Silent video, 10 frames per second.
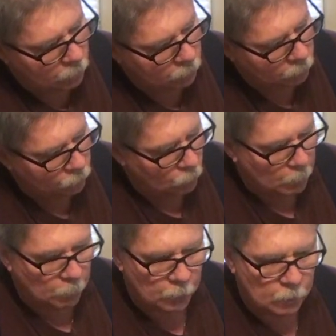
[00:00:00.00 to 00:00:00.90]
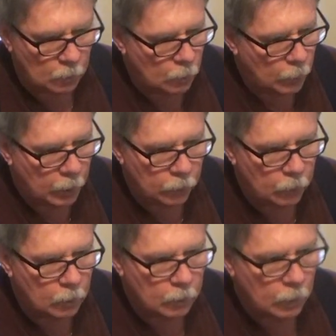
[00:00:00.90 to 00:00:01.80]
this is for people that don't know anything
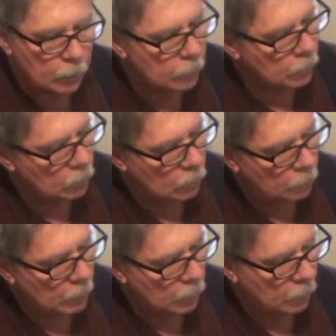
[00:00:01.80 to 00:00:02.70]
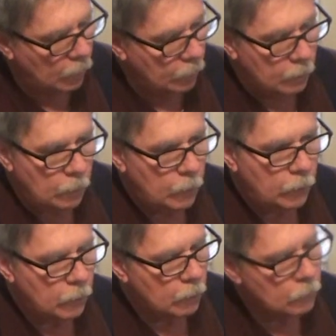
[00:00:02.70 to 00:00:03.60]
like I didn't. I mean, I didn't know
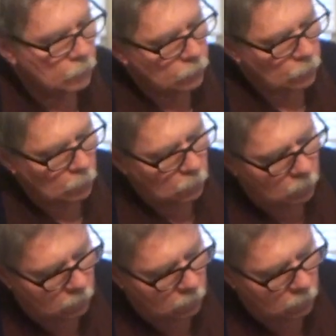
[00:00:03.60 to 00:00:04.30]
anything. So